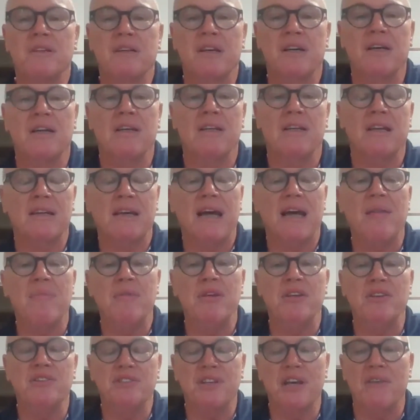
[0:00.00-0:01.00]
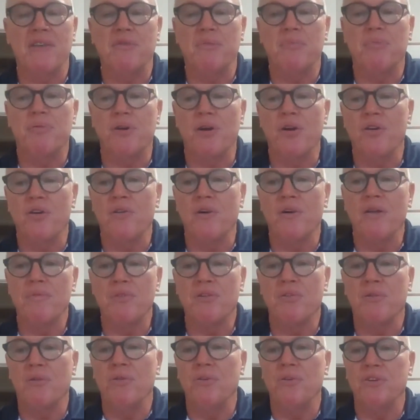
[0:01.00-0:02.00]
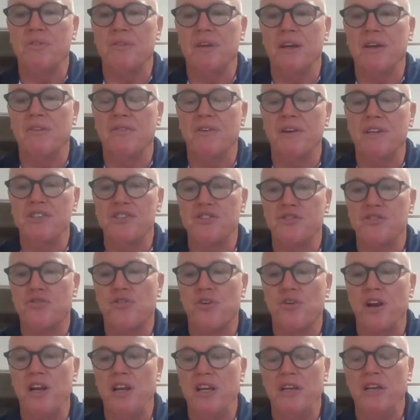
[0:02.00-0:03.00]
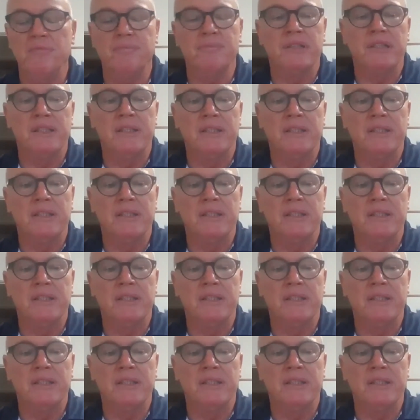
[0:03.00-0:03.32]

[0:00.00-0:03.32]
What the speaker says: Army used to have a program called Adventure Training,